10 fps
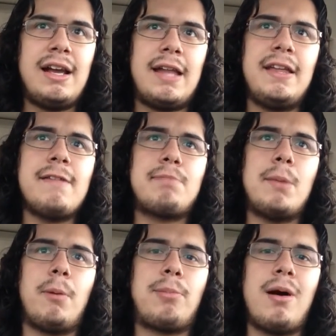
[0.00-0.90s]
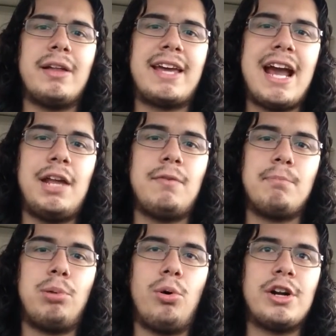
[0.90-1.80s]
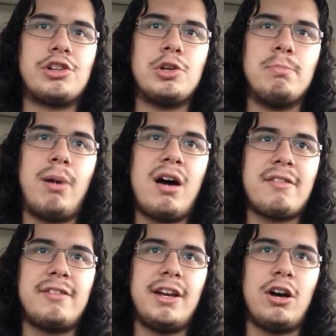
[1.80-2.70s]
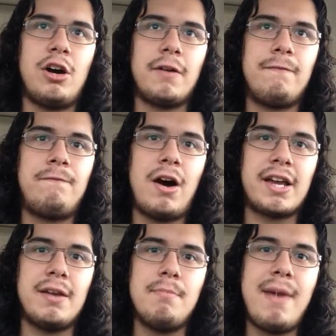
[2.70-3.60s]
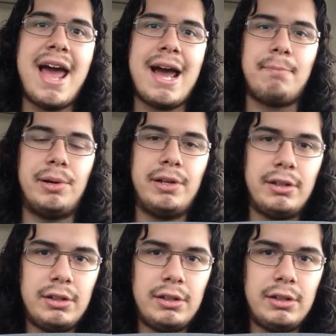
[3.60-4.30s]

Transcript: And these people probably can't even point to Bosnia on a fucking map.